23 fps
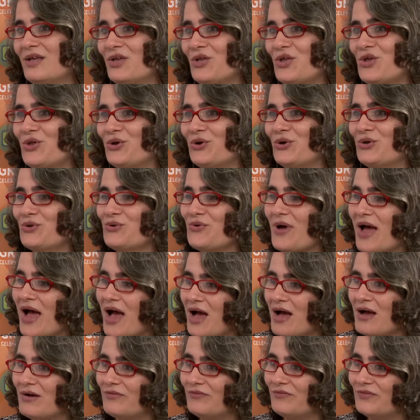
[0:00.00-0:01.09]
you
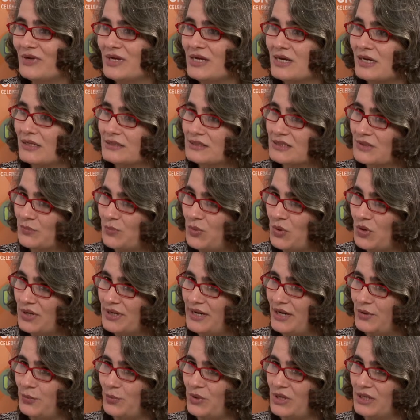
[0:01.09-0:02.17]
have a support
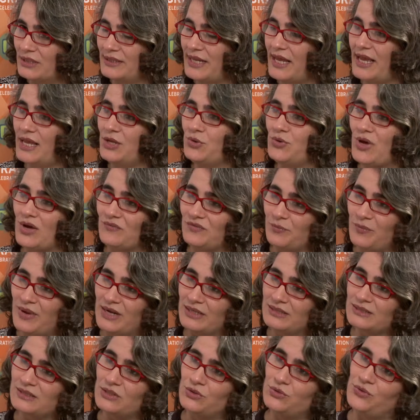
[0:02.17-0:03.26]
network there, you have a
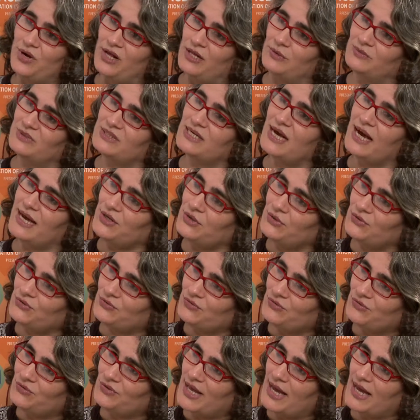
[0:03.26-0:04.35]
mentor who helps guide you
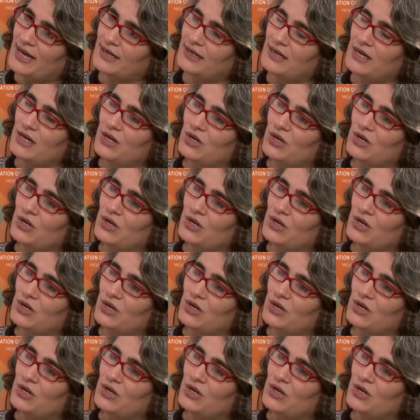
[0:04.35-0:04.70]
through that.